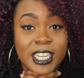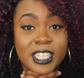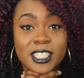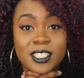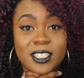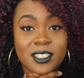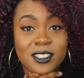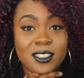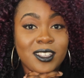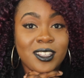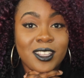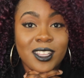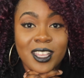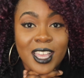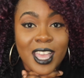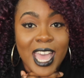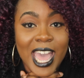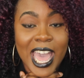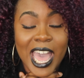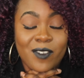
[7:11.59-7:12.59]
I just
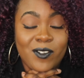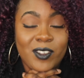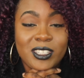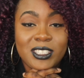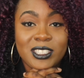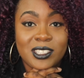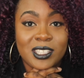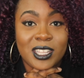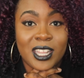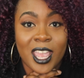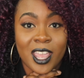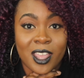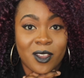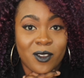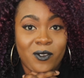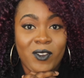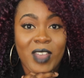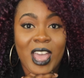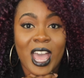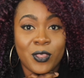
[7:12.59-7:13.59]
haven't
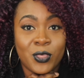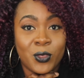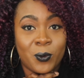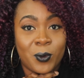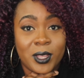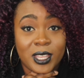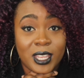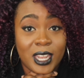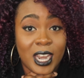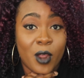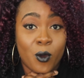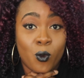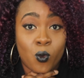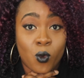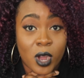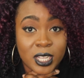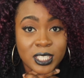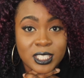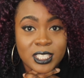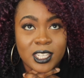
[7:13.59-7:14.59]
like found the one that I
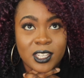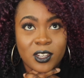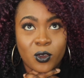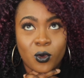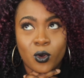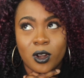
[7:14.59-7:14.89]
wanted,